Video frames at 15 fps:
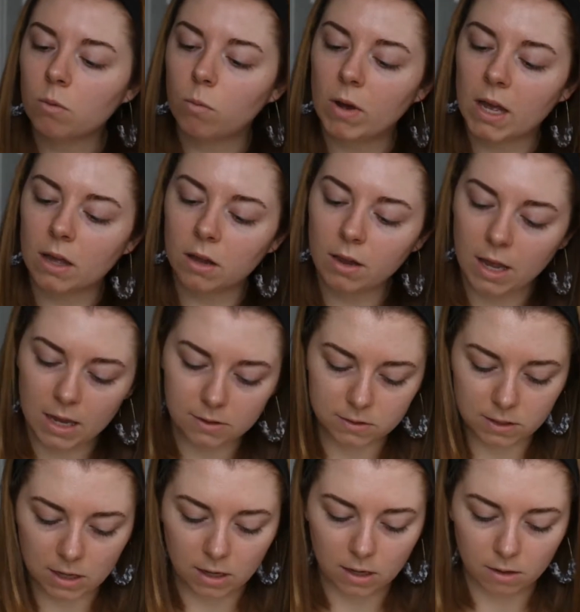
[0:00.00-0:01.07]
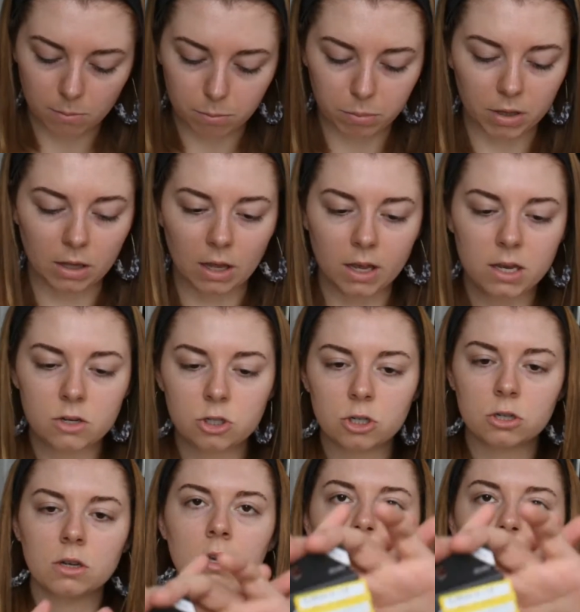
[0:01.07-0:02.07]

well as like a blush.